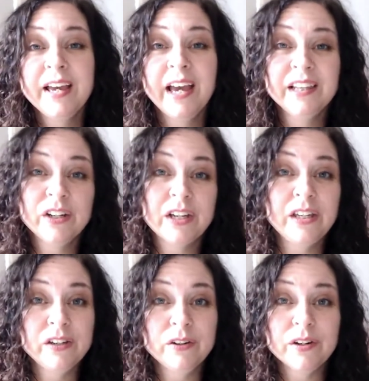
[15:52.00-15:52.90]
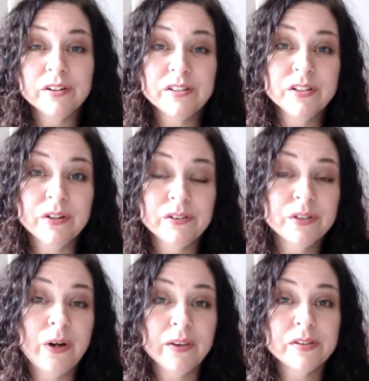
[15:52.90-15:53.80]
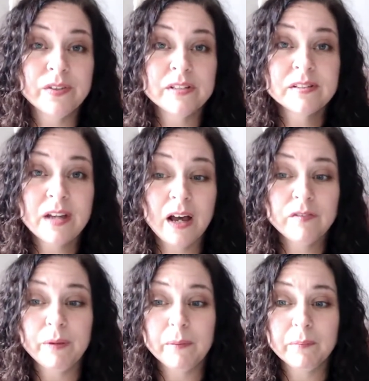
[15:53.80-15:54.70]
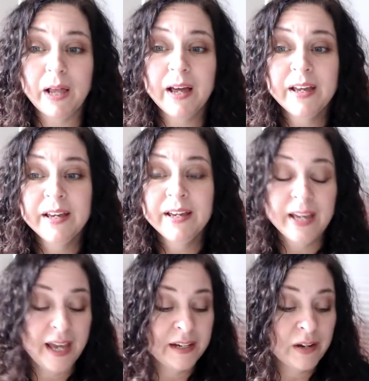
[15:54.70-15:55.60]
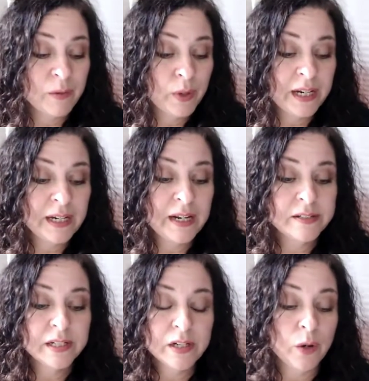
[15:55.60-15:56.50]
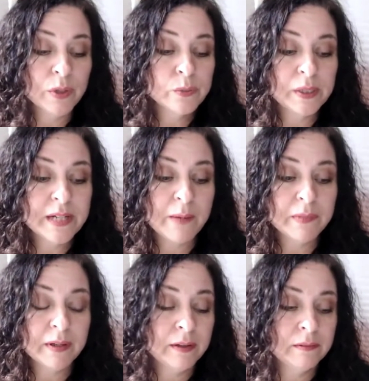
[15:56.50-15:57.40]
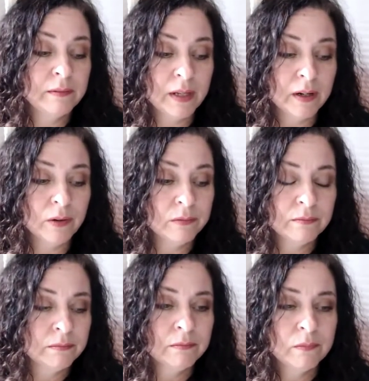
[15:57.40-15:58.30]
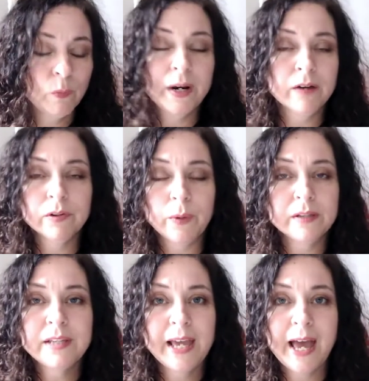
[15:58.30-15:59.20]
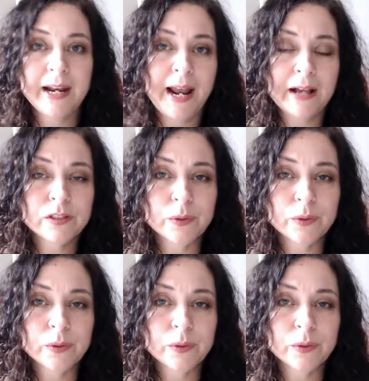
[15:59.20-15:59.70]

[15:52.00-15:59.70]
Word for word: And look at you, you're, you don't do all this fun stuff, blah, blah, blah. And, and what he needed to know was what time the, you know, whatever it was, he had an actual